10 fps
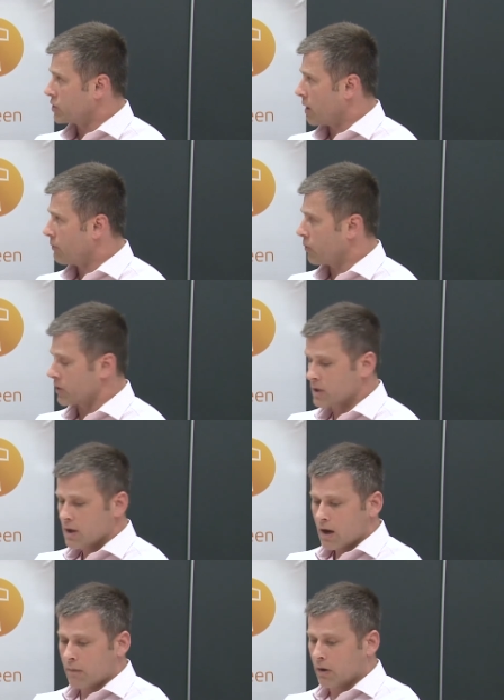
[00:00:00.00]
the job force
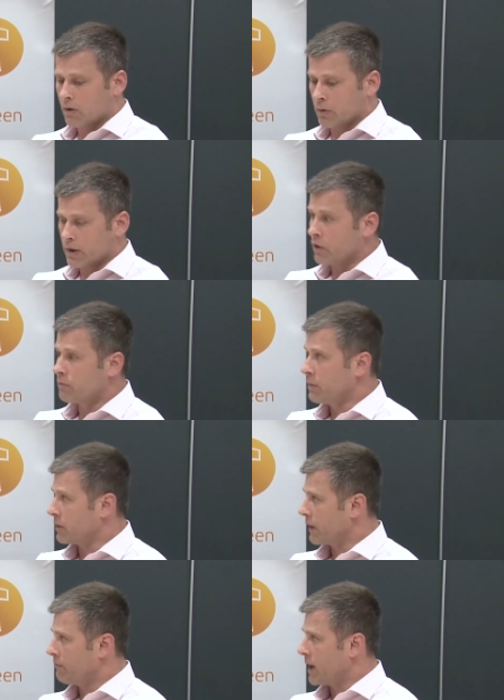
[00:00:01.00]
with other
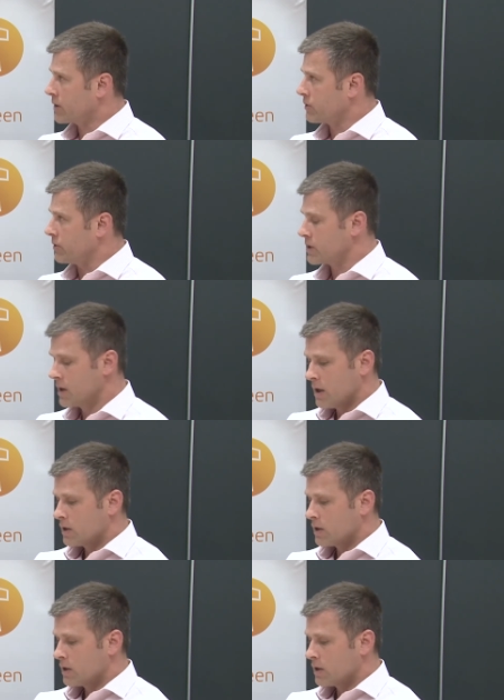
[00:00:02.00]
people that have bachelor's.